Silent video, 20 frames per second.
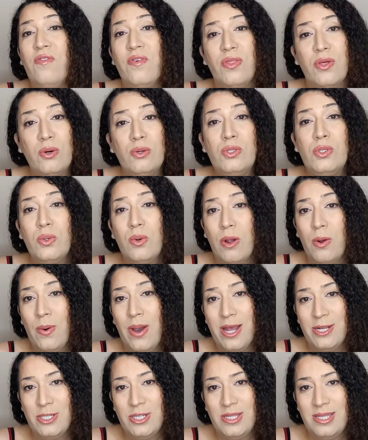For those who are
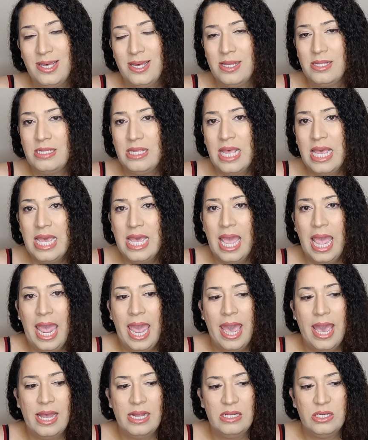watching this
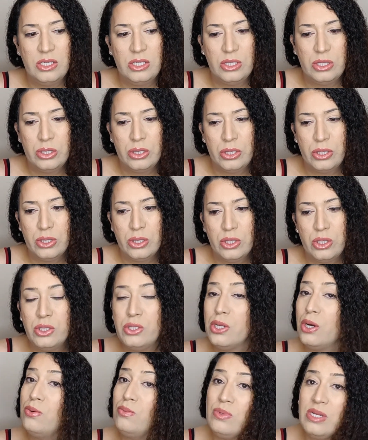and you
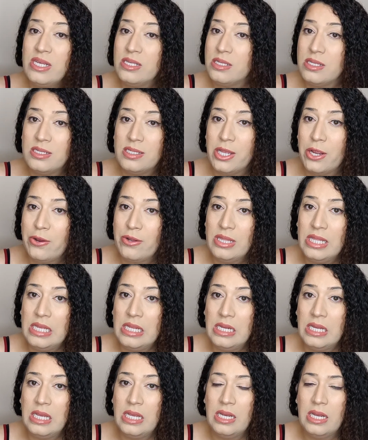don't necessarily
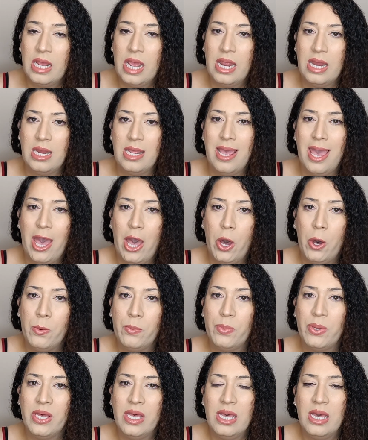need any
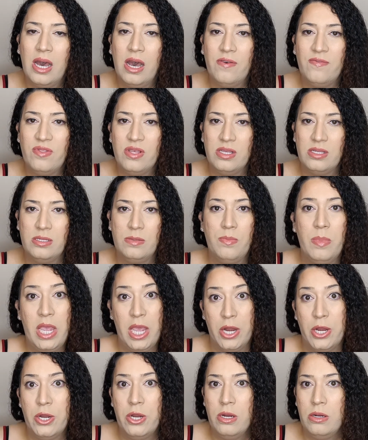help of this
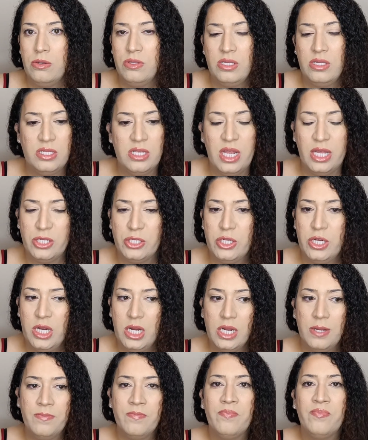manner or this
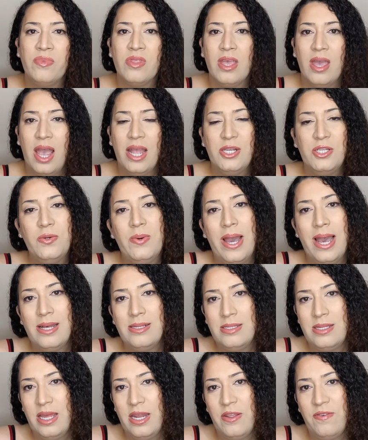nature, I do
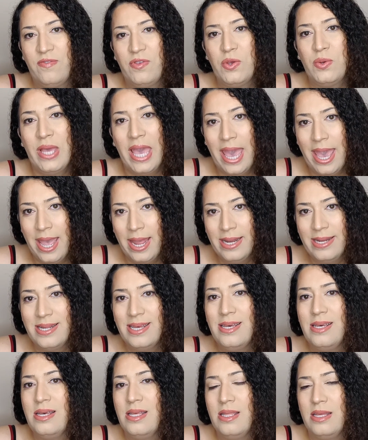ask that if you can,
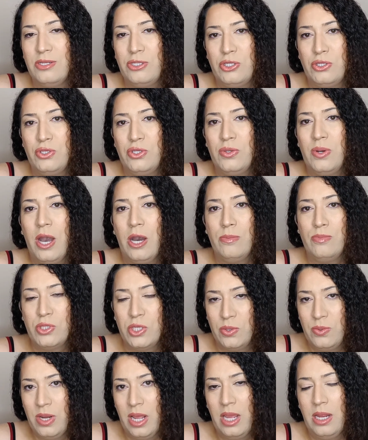that you do help
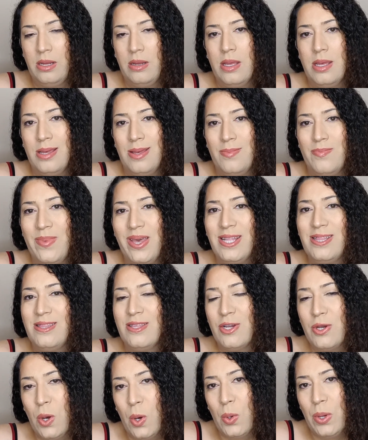donate make
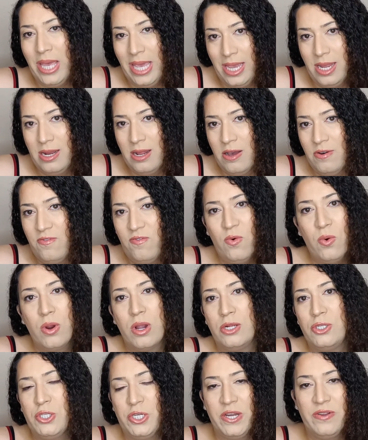the goal hit of
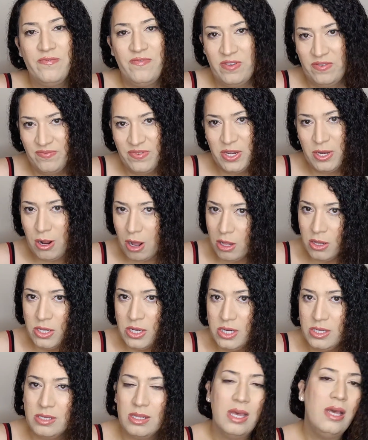
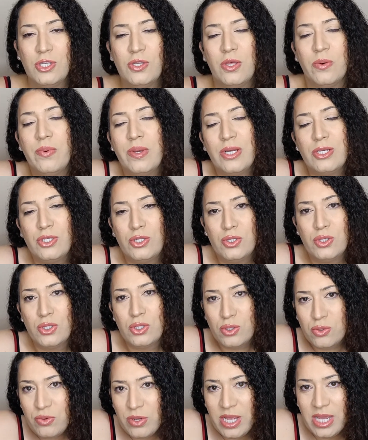$450 so that we can choose
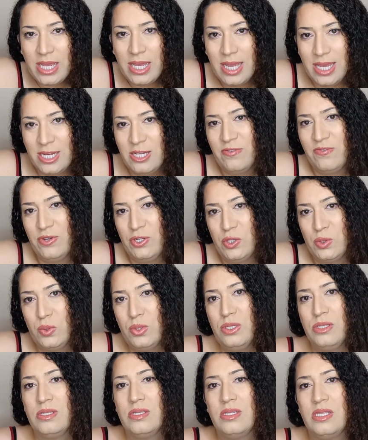three
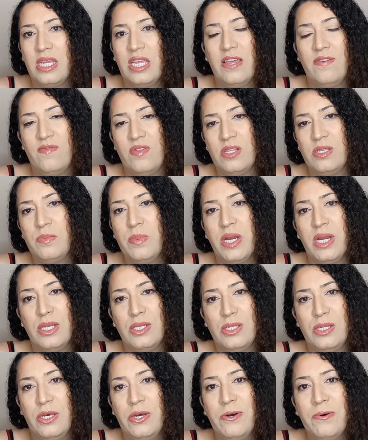individuals to give this money
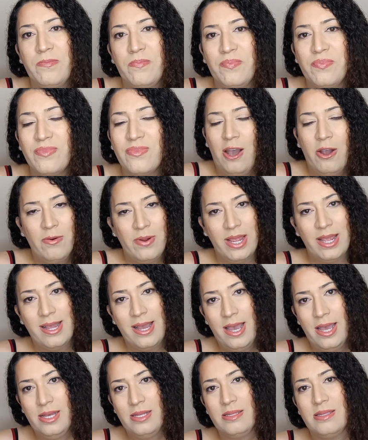to. All right,
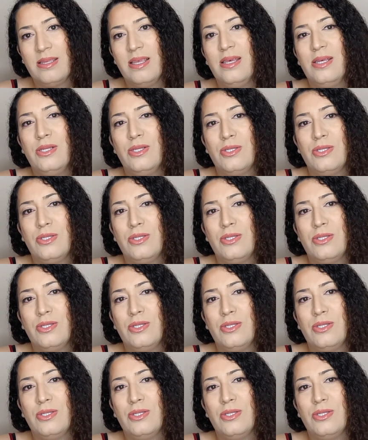guys.